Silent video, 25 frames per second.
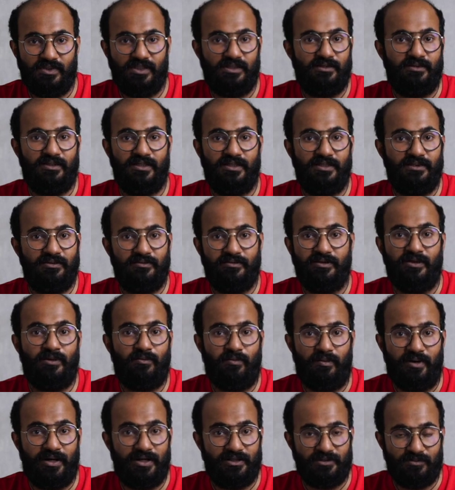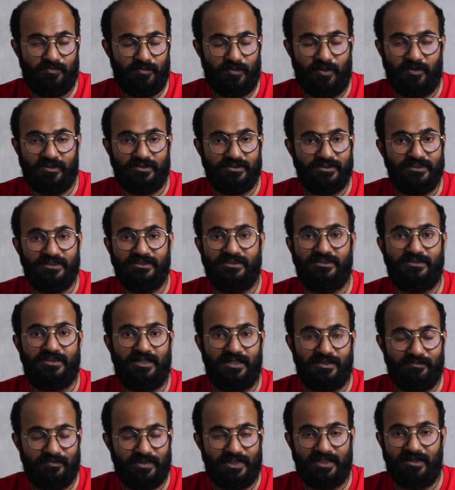the required process,
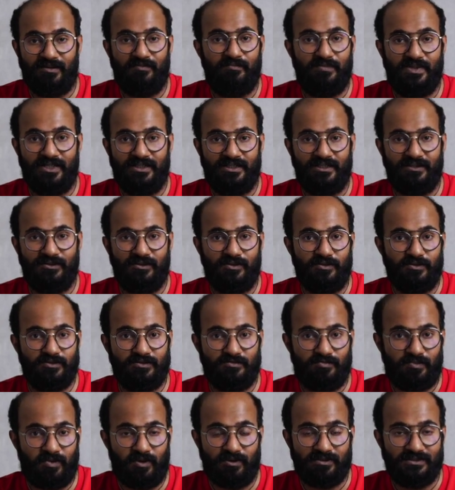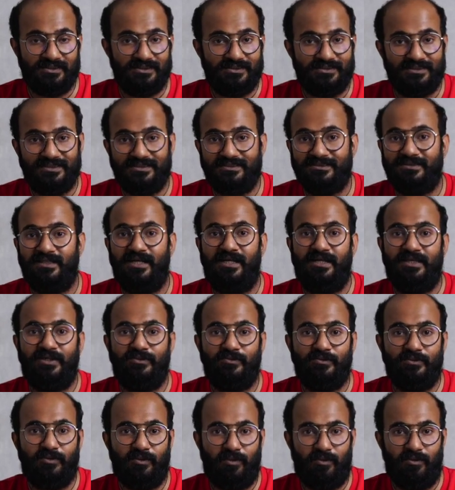and by completing those processes you
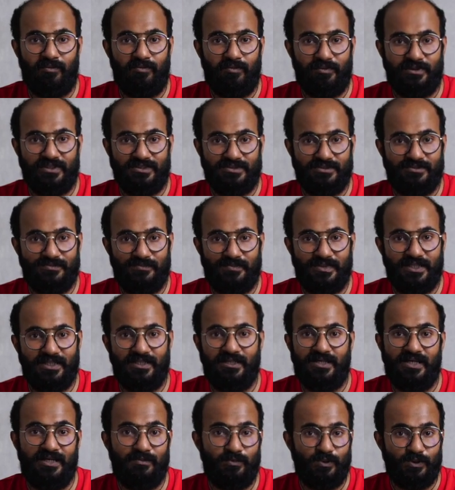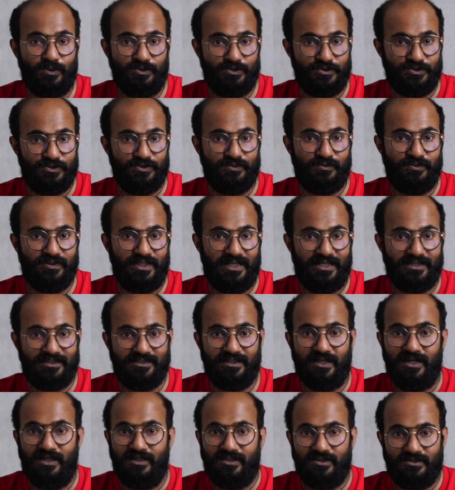would always be able to do that.
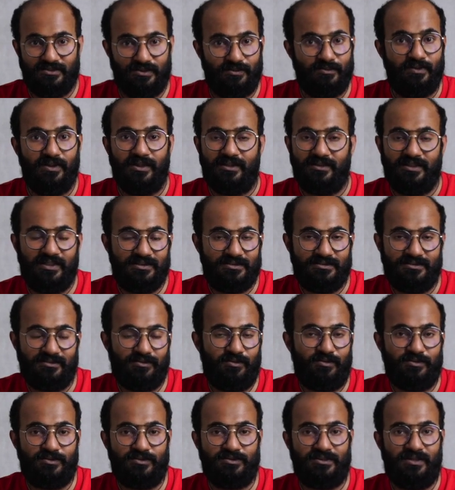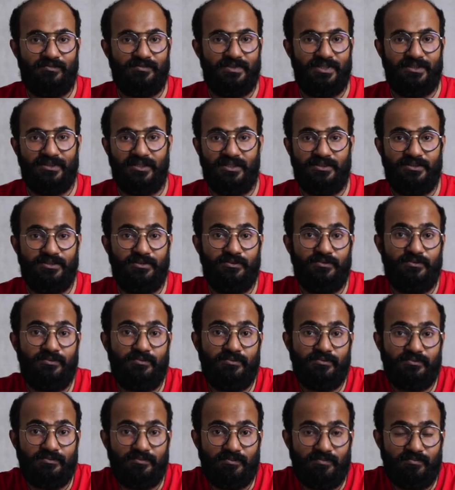So that's also something that
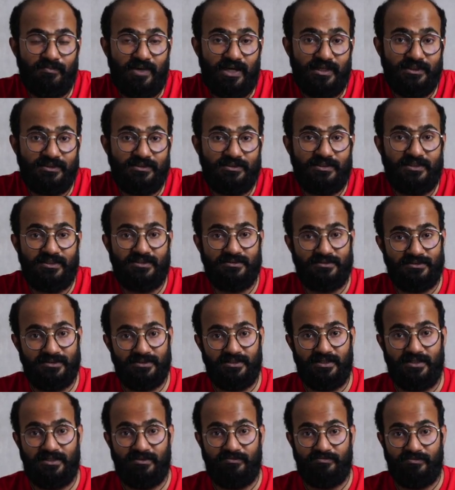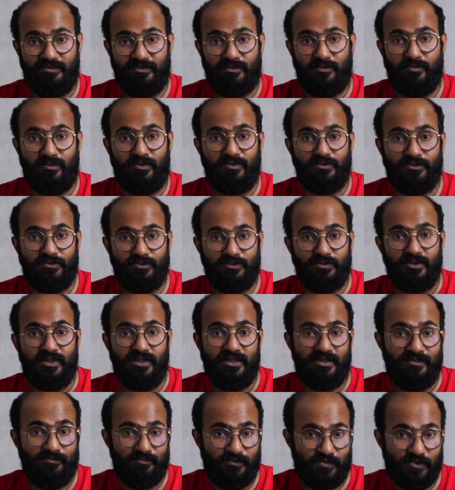you might consider if you want to
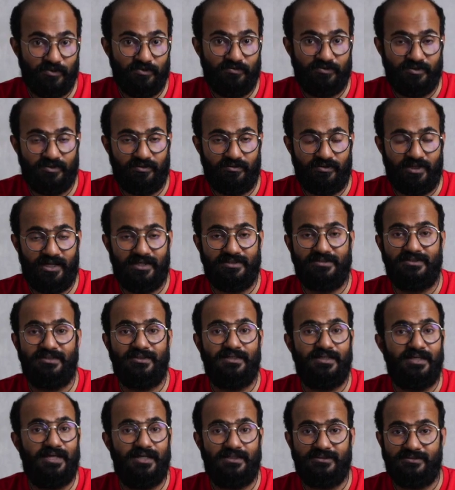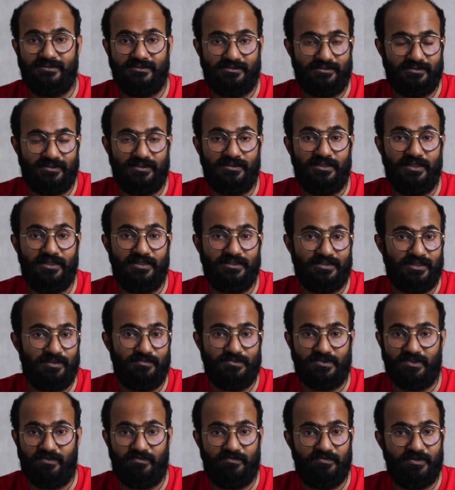improve your writing as in
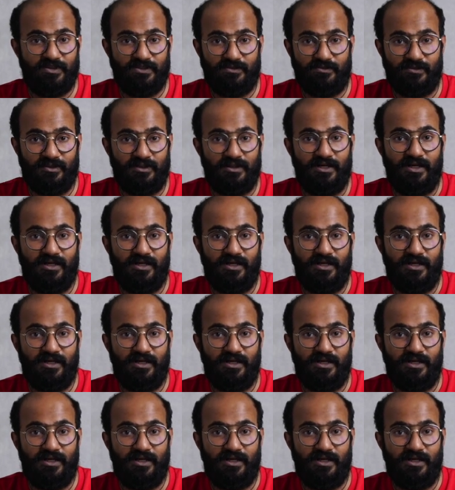terms of visual